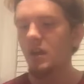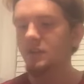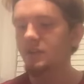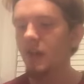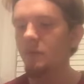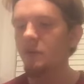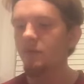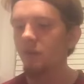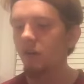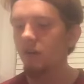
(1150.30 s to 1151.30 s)
Sammy
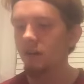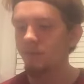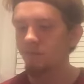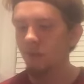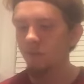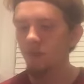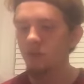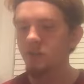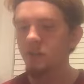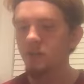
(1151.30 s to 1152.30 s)
Guevara
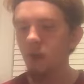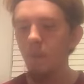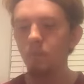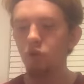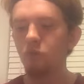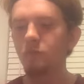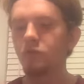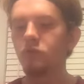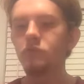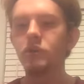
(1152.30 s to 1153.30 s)
versus Boom
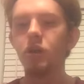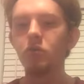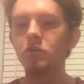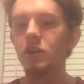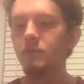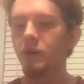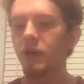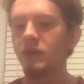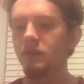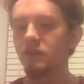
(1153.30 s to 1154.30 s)
Boom Colt
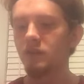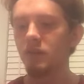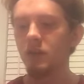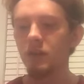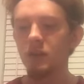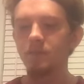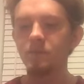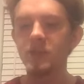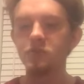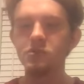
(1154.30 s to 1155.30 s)
Cabana.
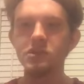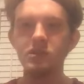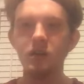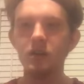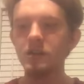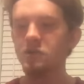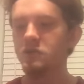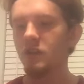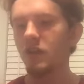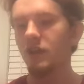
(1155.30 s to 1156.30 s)
This
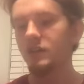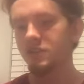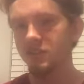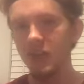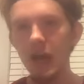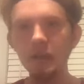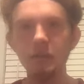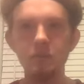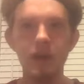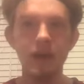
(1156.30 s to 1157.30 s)
was a
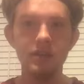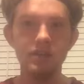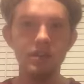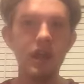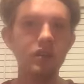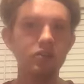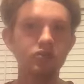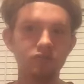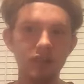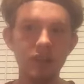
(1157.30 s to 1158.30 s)
solid match. Not
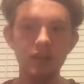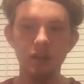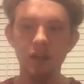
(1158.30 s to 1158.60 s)
great.